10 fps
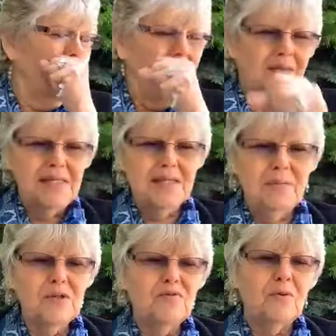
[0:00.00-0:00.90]
this
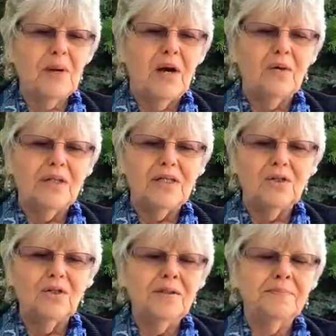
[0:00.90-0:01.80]
comes from our
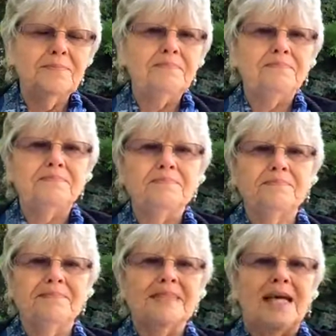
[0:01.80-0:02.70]
little
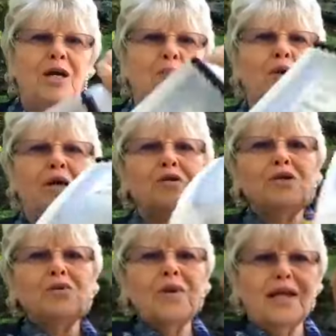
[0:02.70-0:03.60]
Prayers
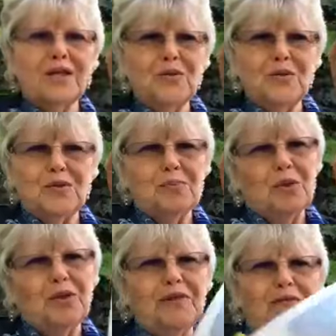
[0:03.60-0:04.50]
and Gratitudes
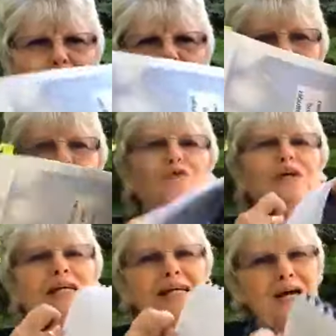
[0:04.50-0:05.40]
book. If you want a
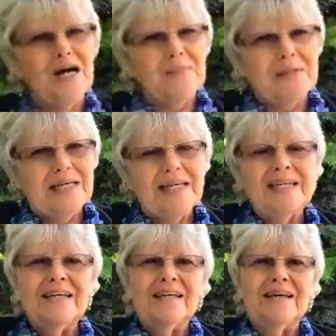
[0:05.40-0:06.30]
free copy,
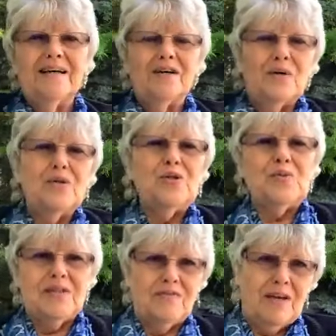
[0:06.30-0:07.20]
uh, go to
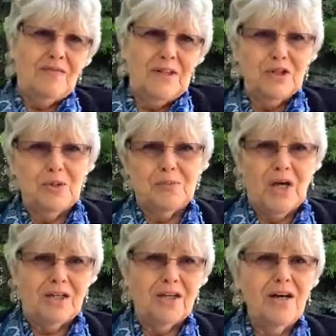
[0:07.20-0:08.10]

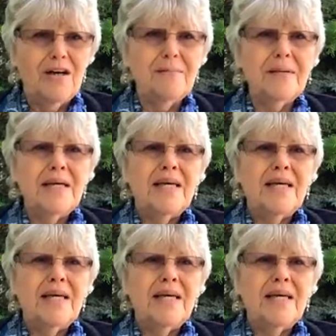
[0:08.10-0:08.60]
thedivinefellowship.com